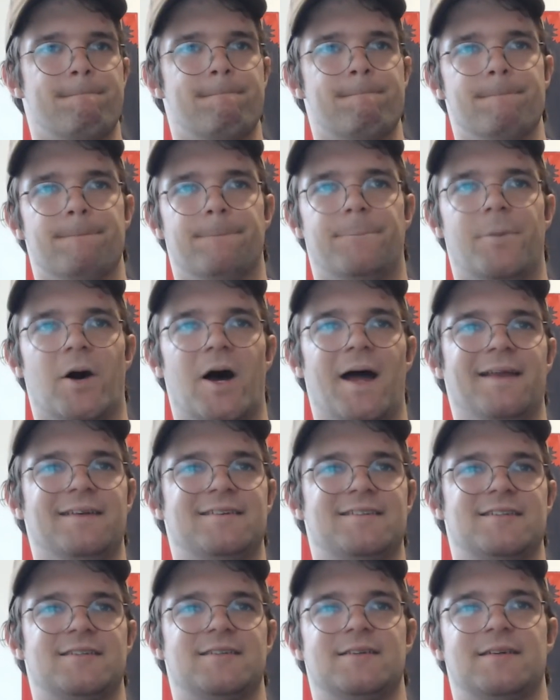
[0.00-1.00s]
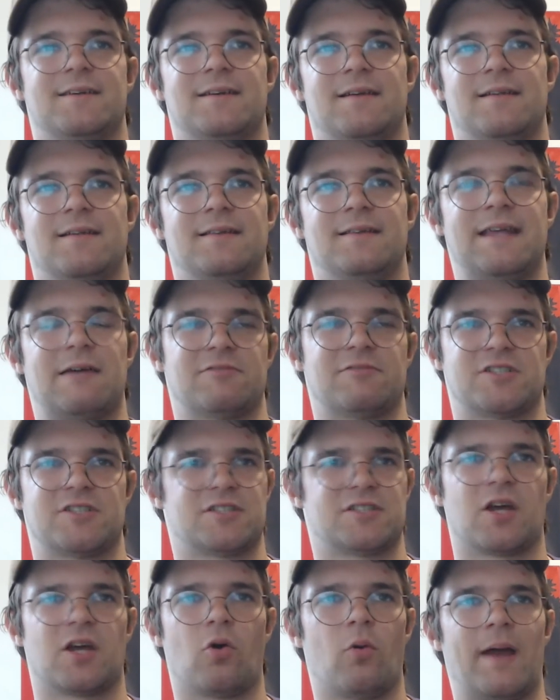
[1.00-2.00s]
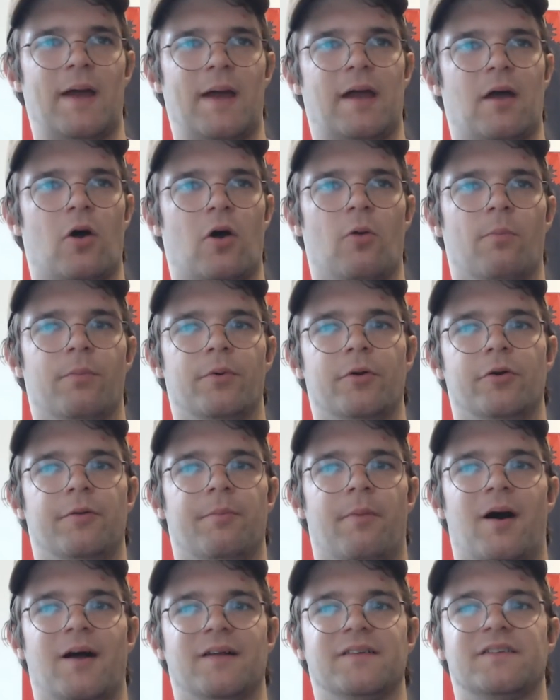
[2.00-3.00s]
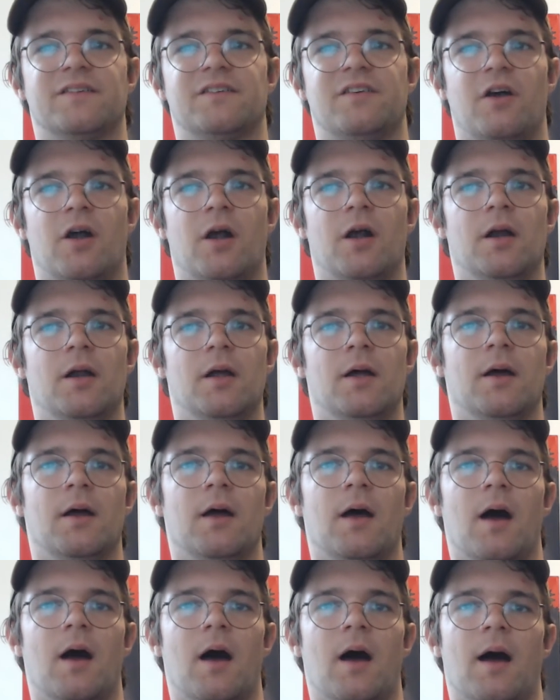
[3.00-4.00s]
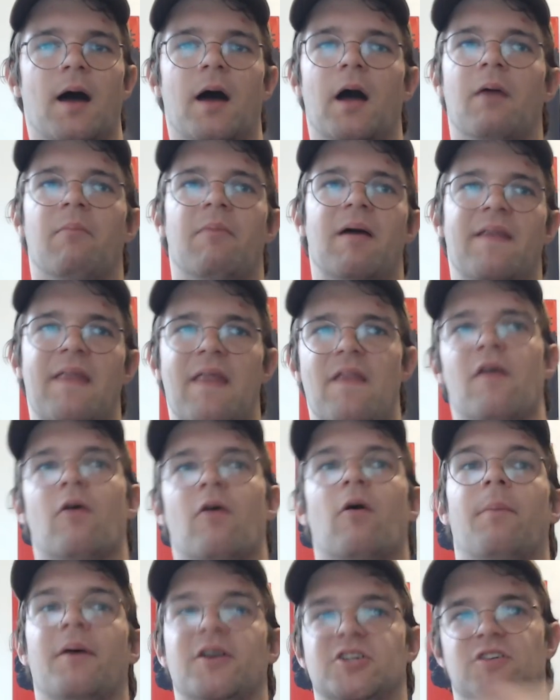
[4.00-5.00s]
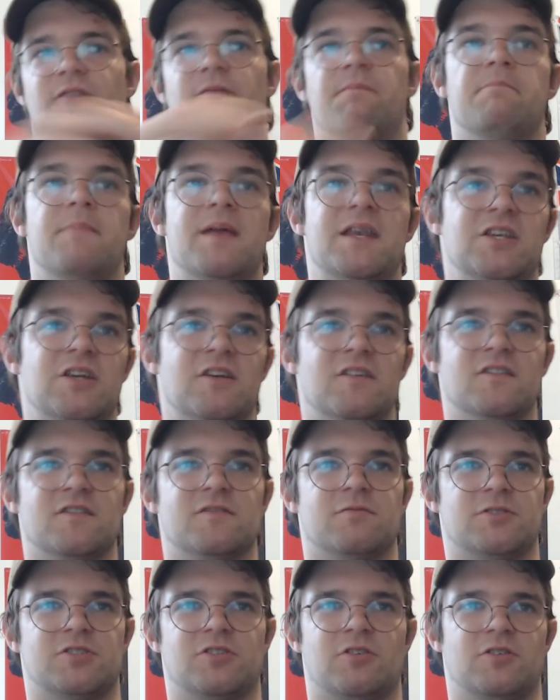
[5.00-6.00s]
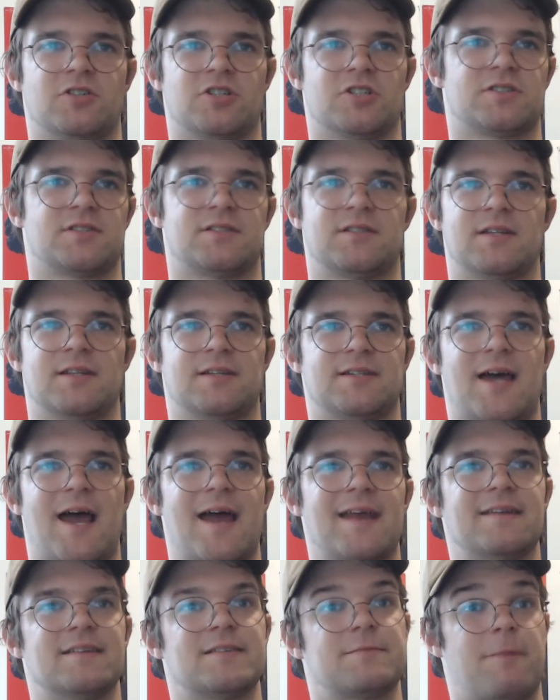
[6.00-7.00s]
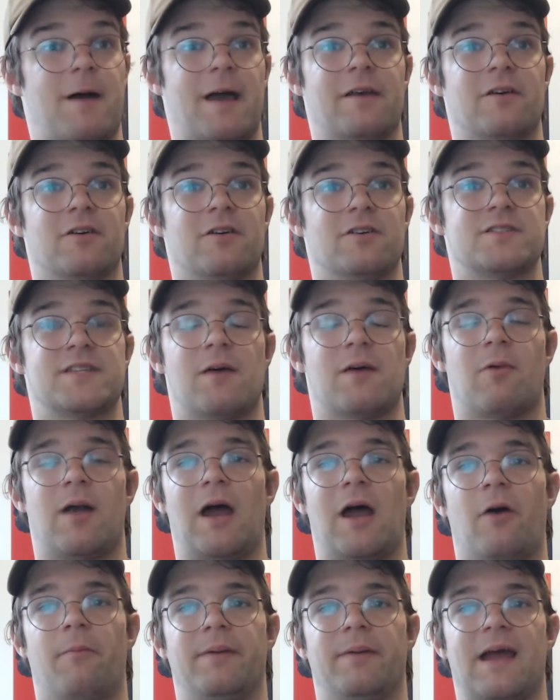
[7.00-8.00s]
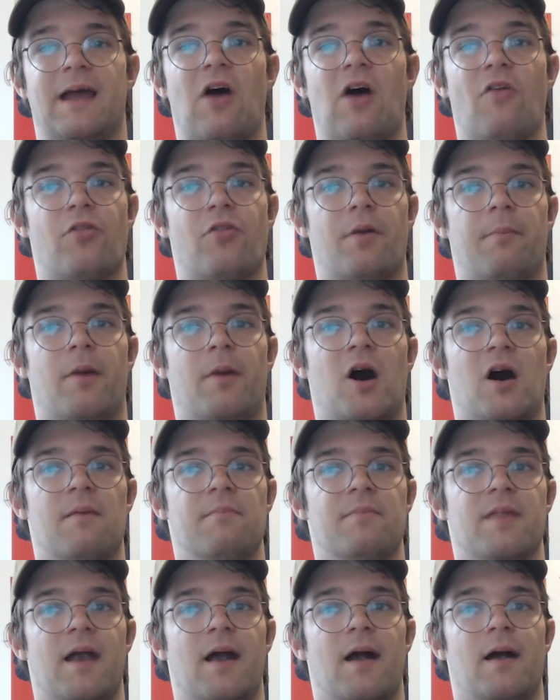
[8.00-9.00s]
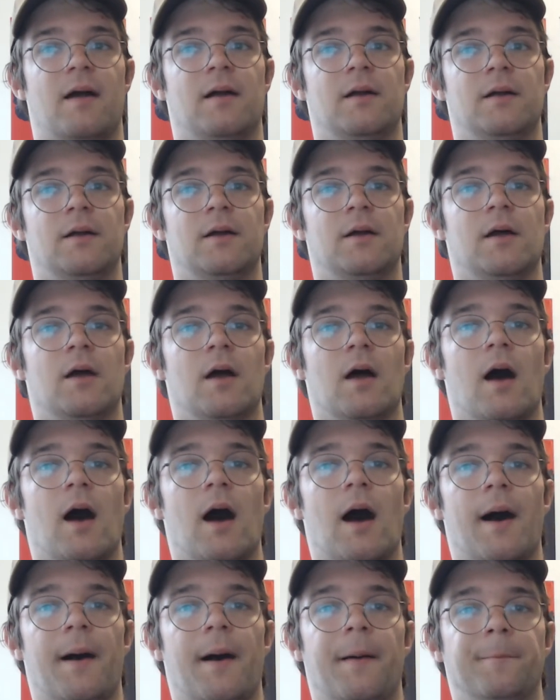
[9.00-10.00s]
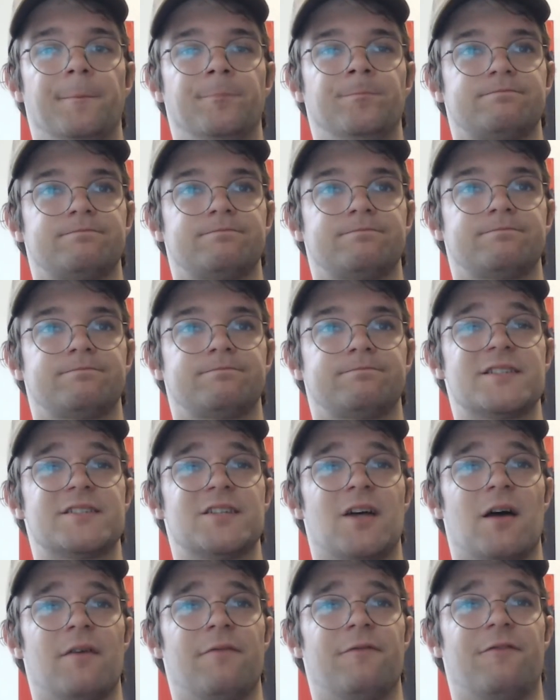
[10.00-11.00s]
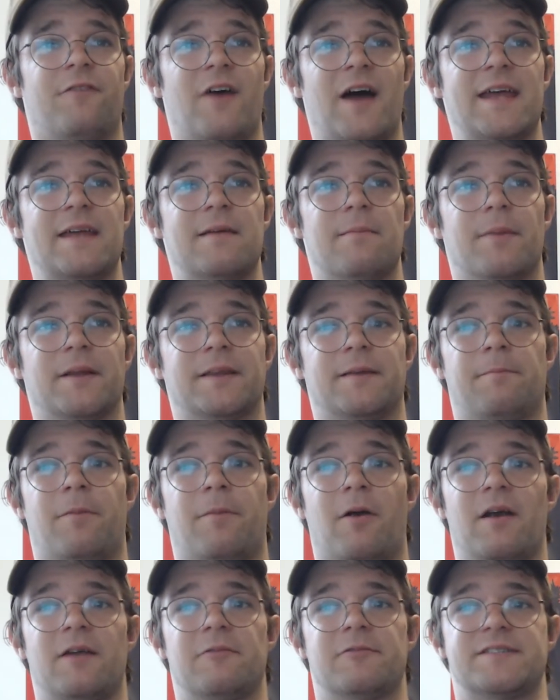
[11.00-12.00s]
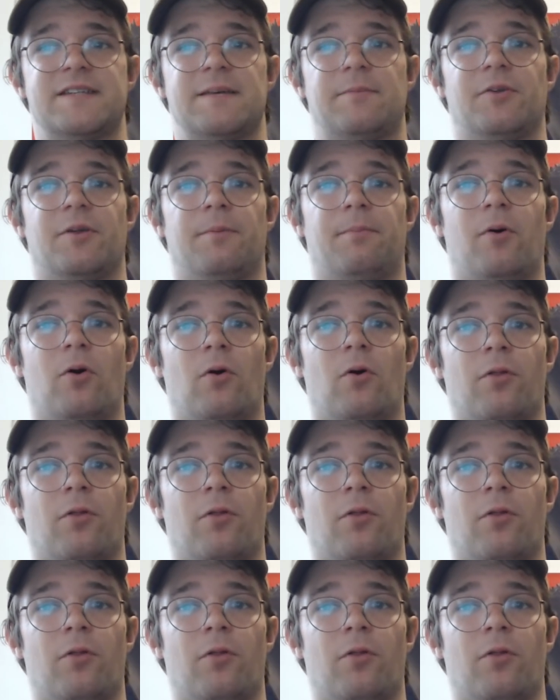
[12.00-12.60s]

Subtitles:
But that was just a quick homebrewed monster. And then there were a bunch of minions, which are just the tiny spiders that were helping out their mom there. It was a tough fight, but the party was able to pull